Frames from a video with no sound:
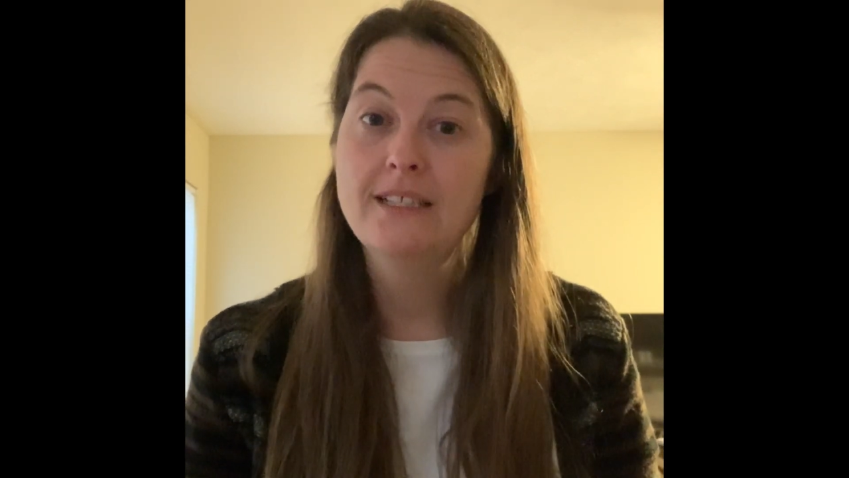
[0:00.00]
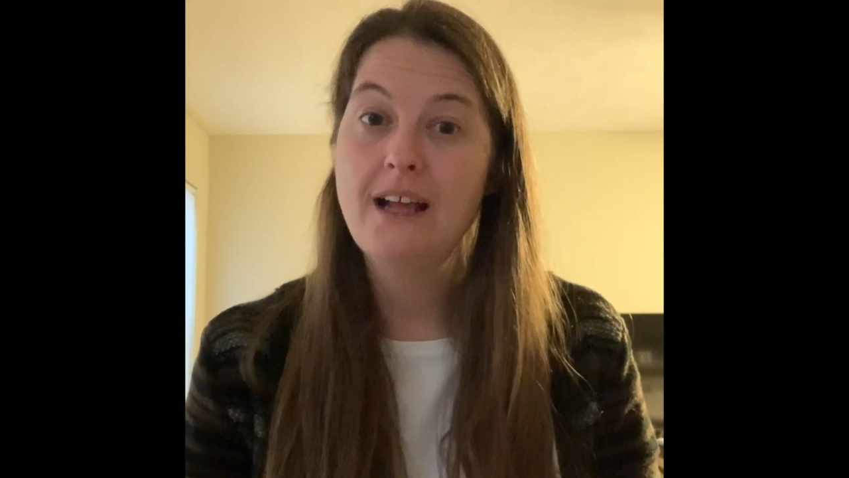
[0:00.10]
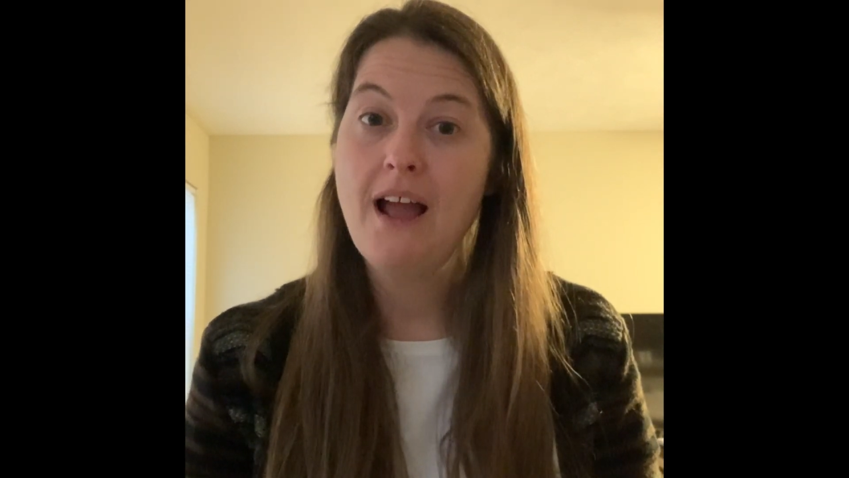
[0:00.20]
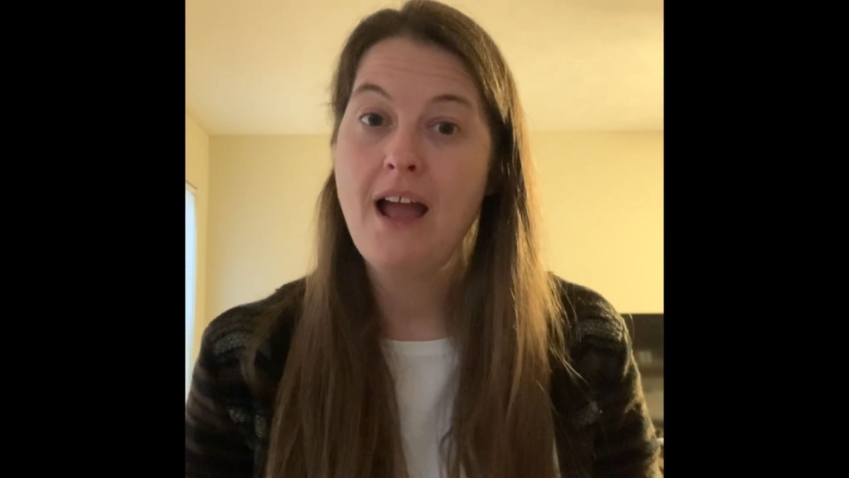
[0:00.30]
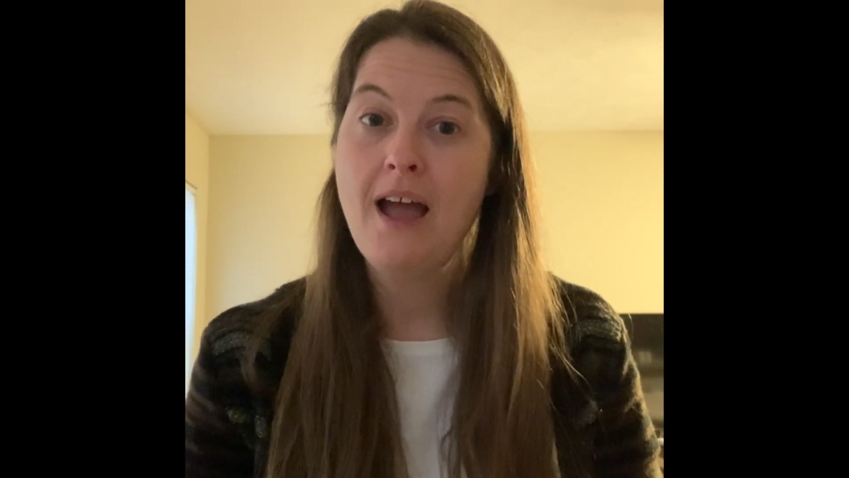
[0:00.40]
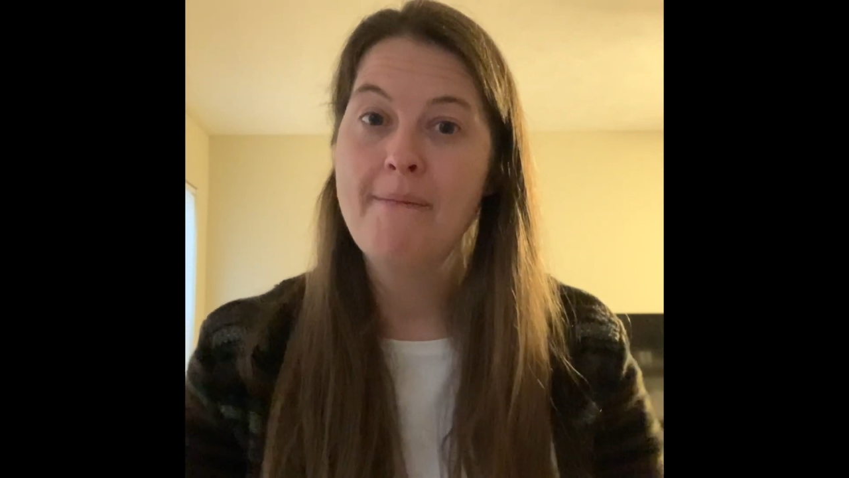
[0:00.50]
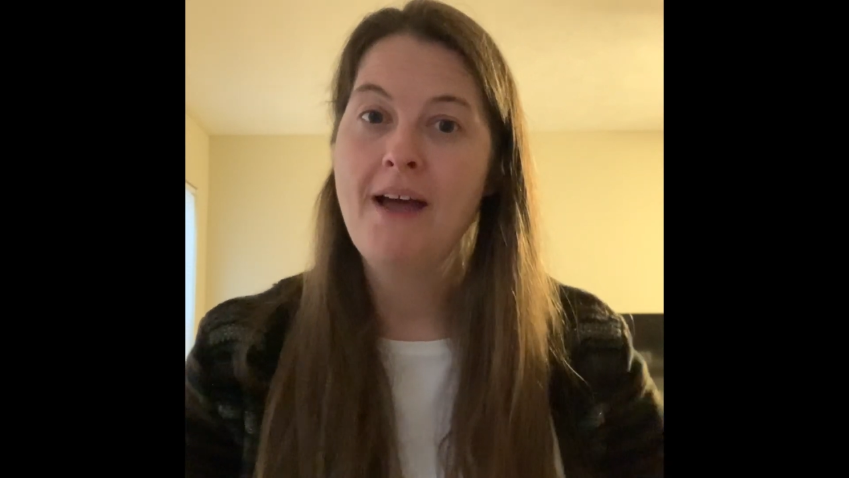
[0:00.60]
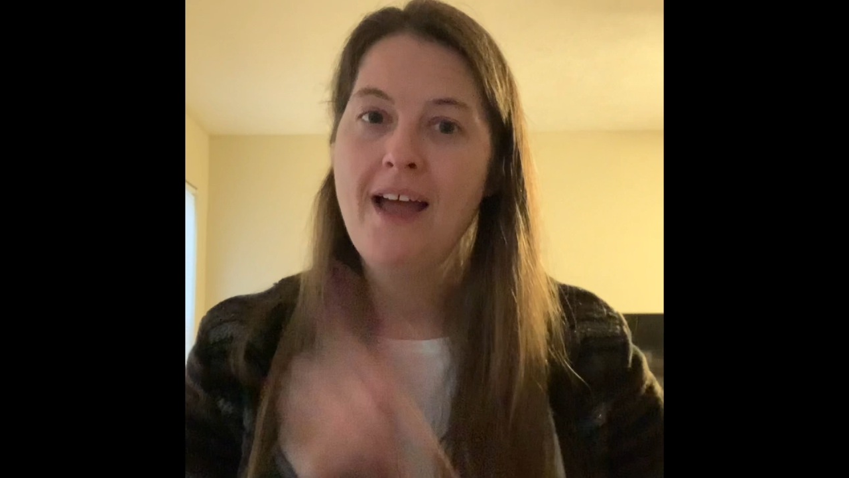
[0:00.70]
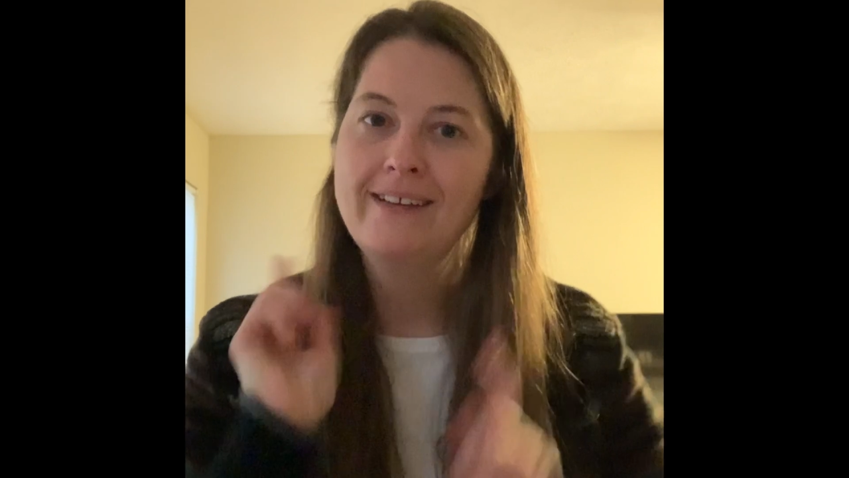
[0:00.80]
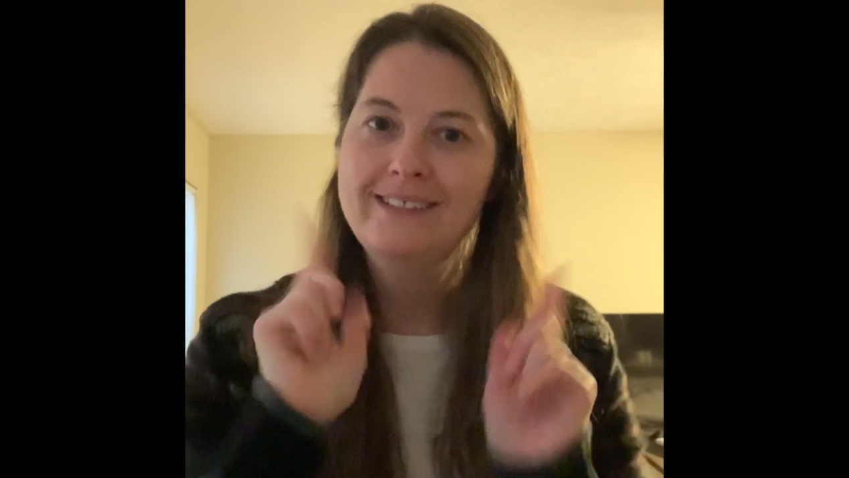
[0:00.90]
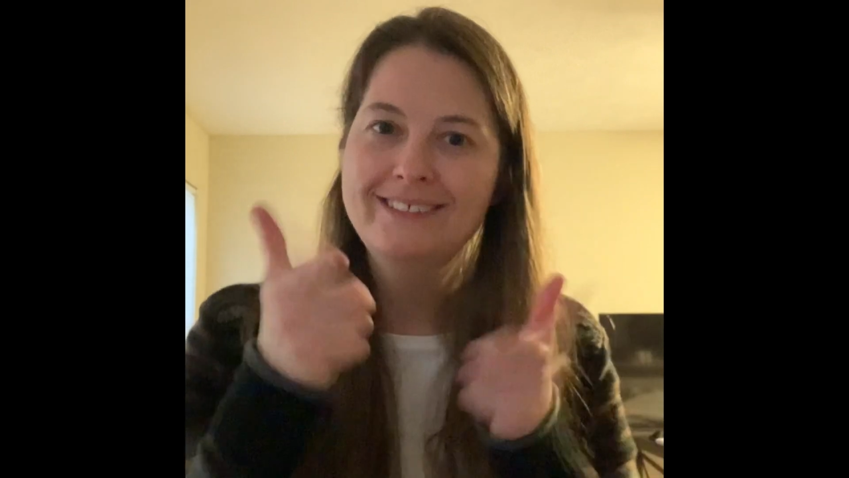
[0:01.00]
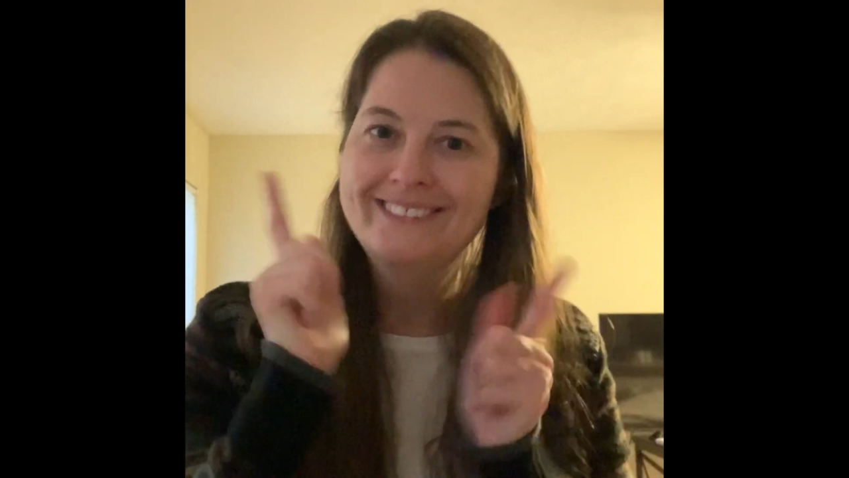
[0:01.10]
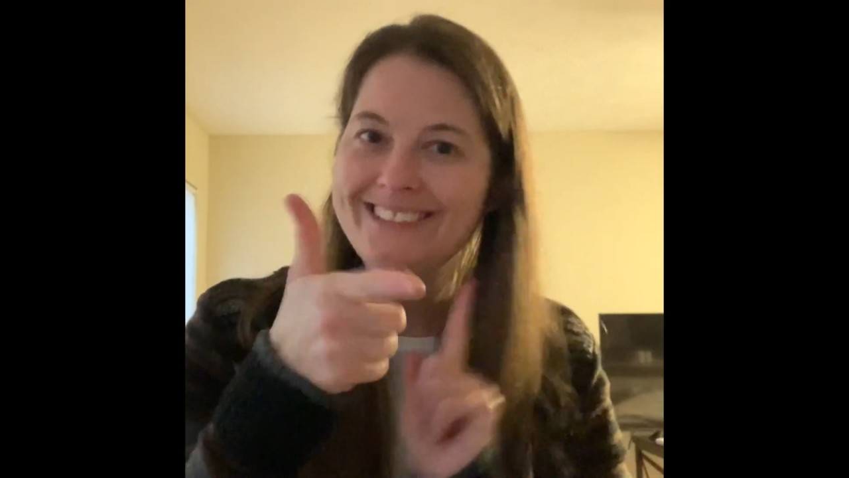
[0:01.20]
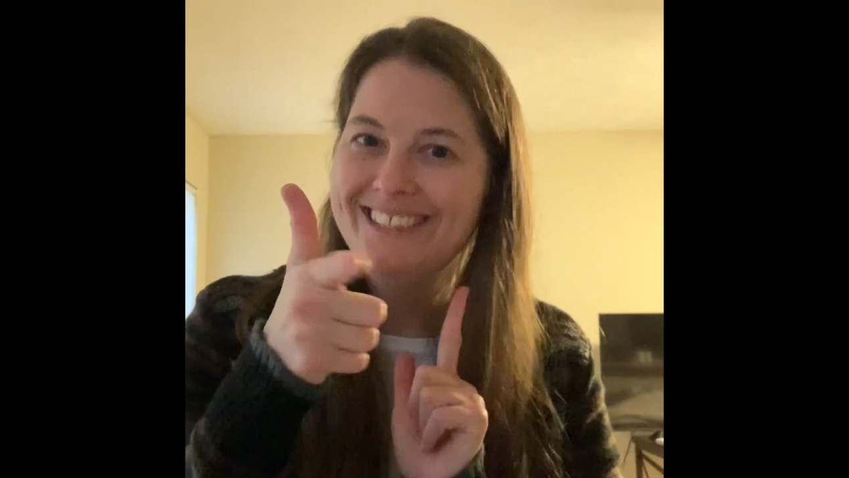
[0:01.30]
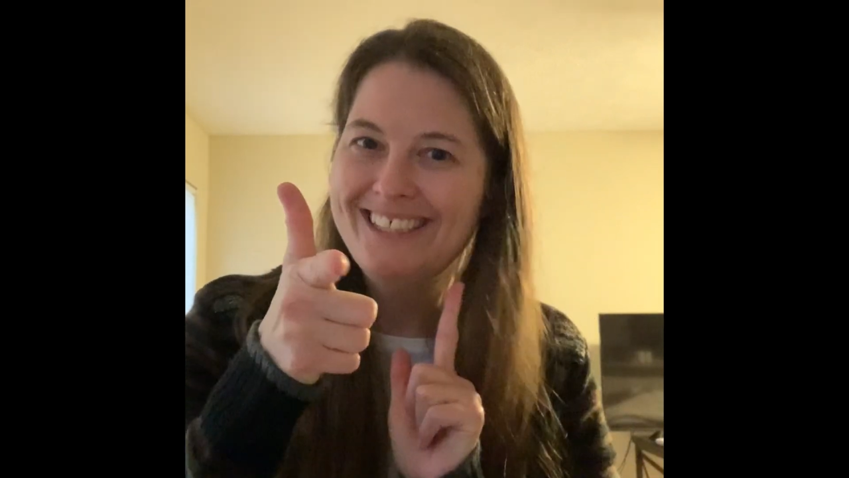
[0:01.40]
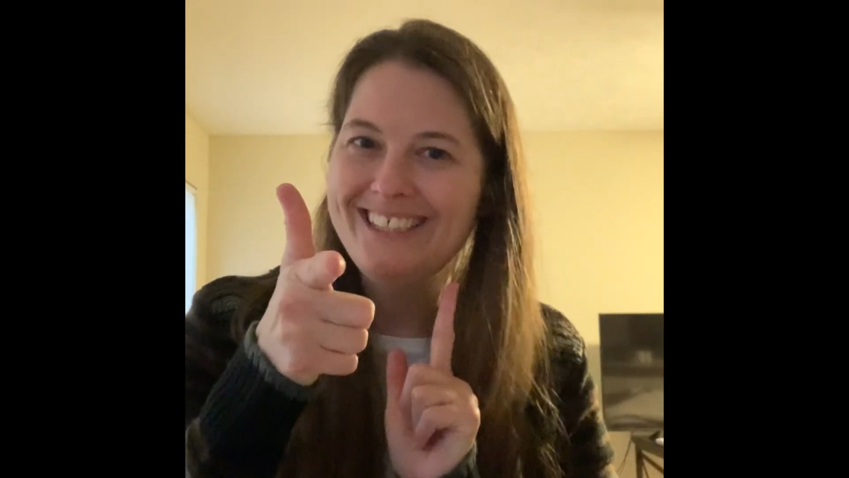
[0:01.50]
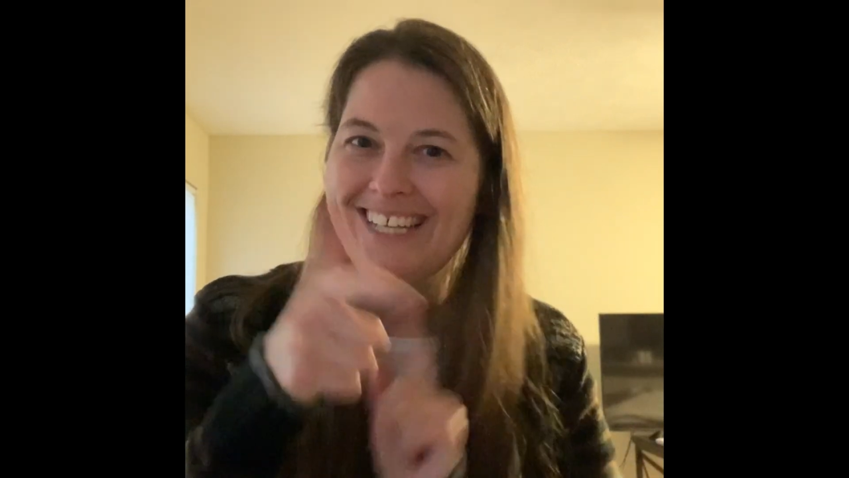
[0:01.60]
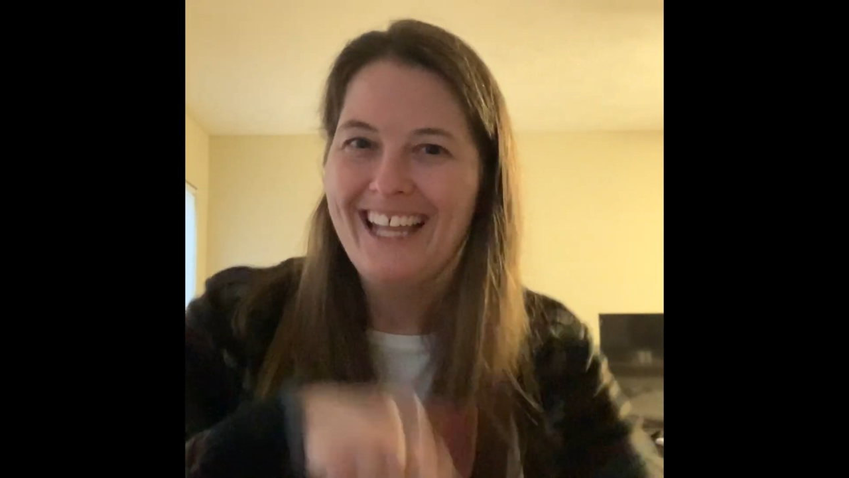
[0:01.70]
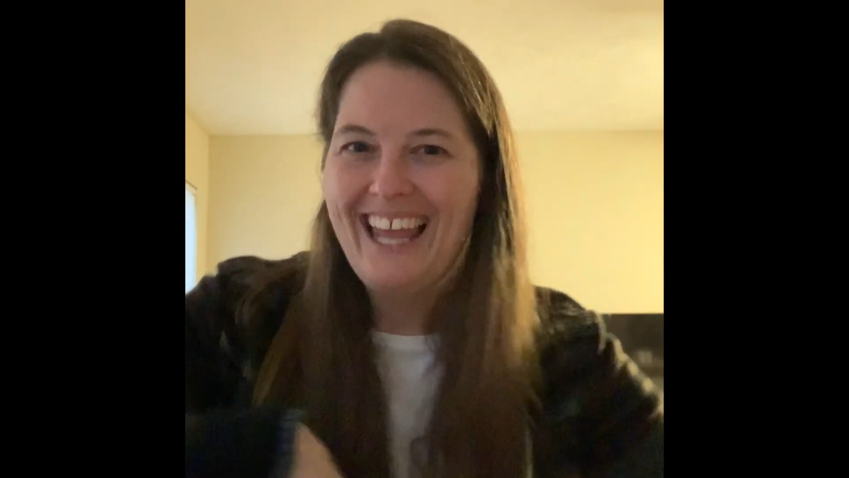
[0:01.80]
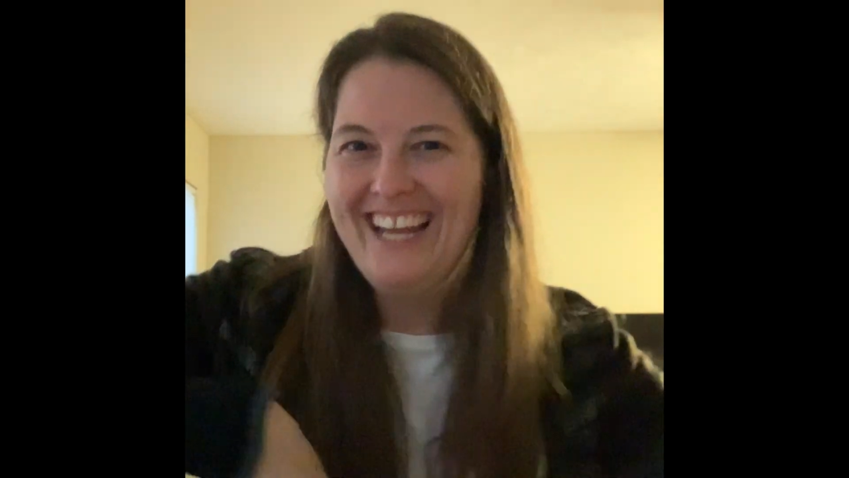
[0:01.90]
time, see
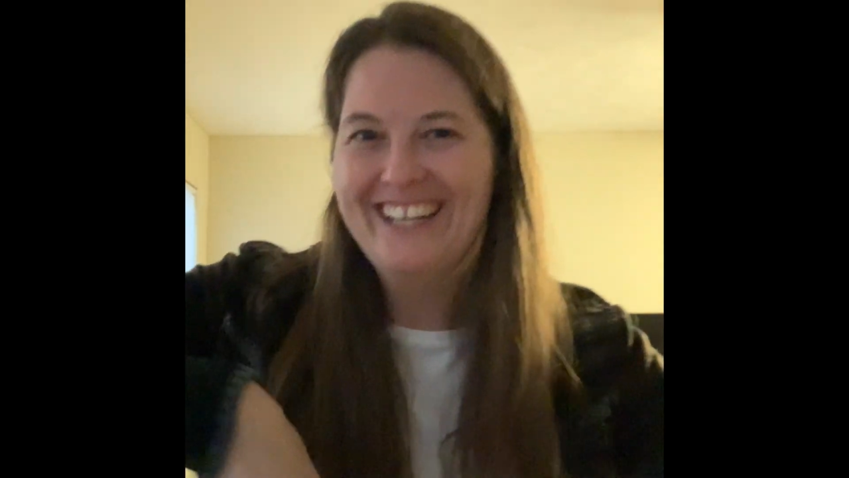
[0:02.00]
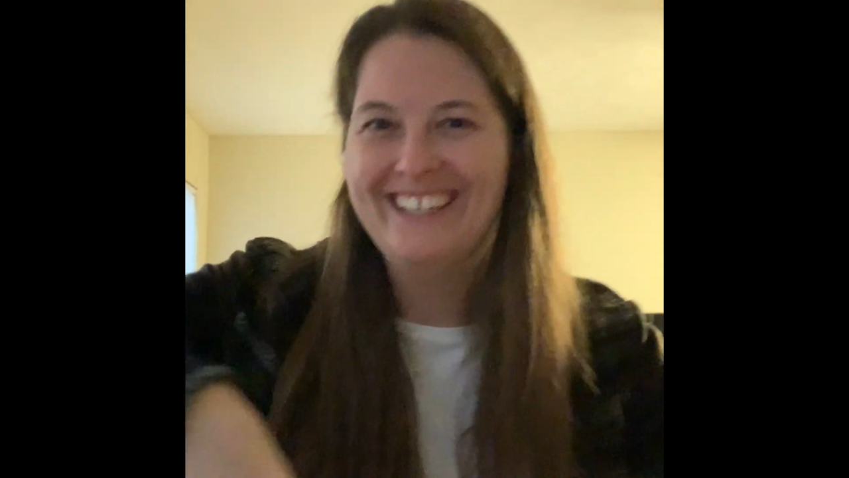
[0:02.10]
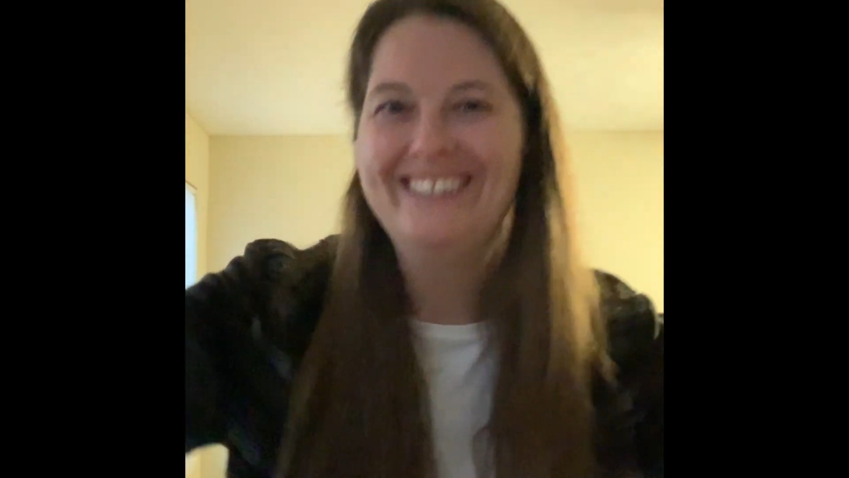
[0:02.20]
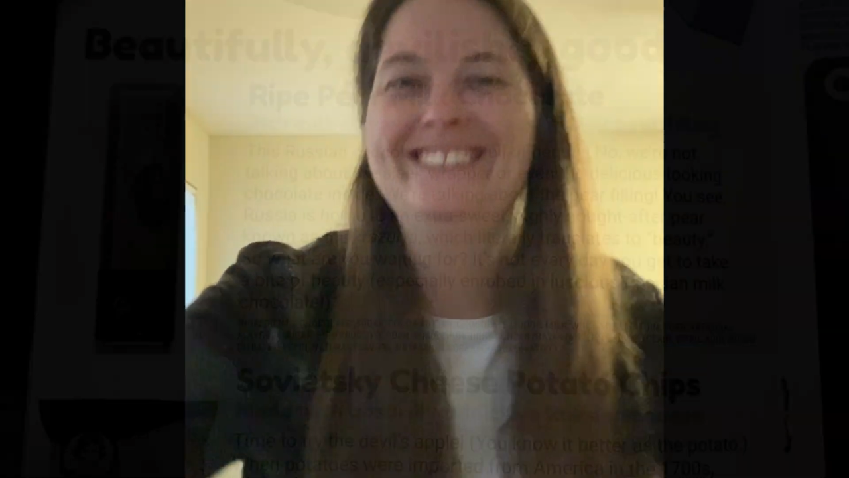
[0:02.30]
you later.